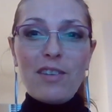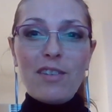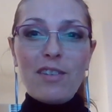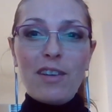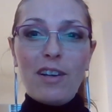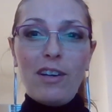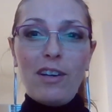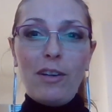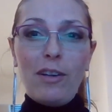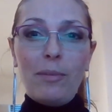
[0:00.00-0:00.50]

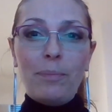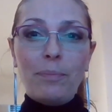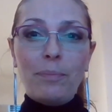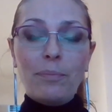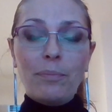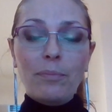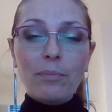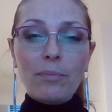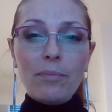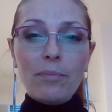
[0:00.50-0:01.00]

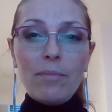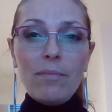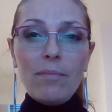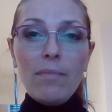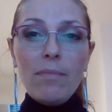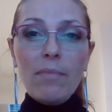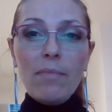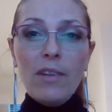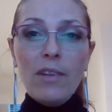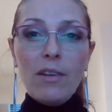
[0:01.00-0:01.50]

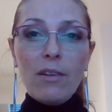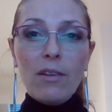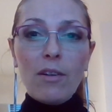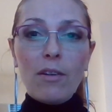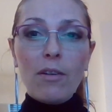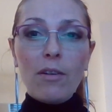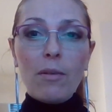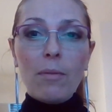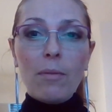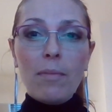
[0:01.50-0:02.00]
you
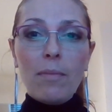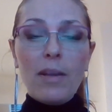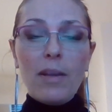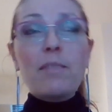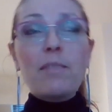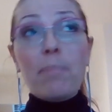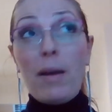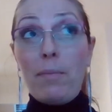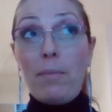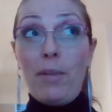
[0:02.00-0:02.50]
know, it's
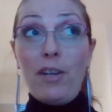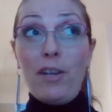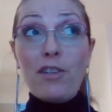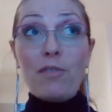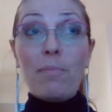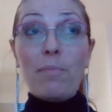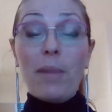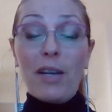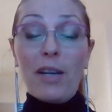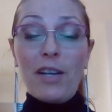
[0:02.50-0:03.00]

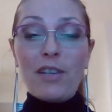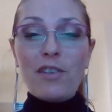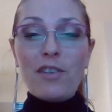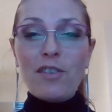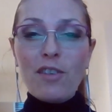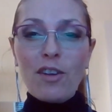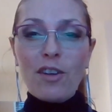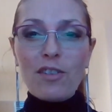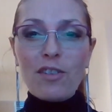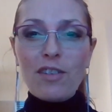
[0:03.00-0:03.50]
published, but it's
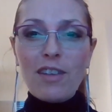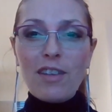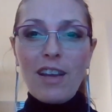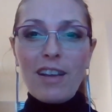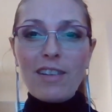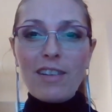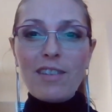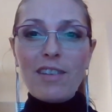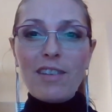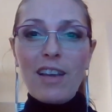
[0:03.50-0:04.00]
not
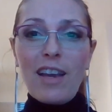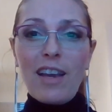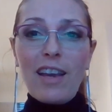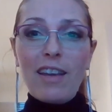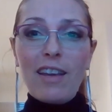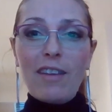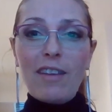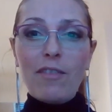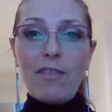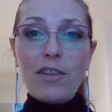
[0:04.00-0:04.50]
yet
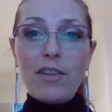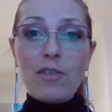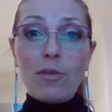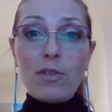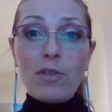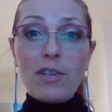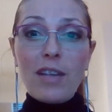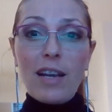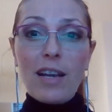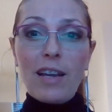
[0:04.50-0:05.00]
a
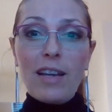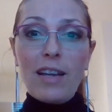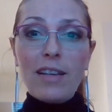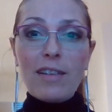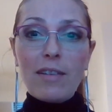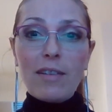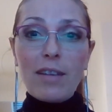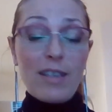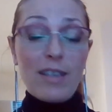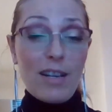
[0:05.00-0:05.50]
resource that is
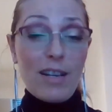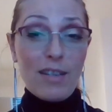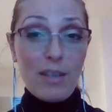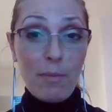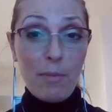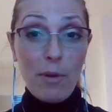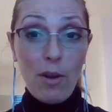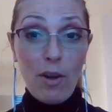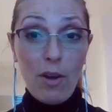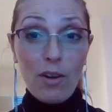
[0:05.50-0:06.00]

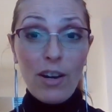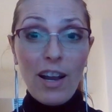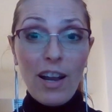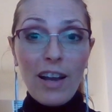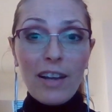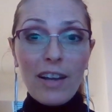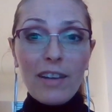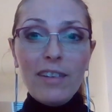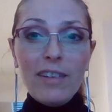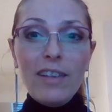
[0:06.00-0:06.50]
accessible
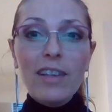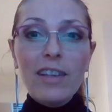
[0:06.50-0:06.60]
online.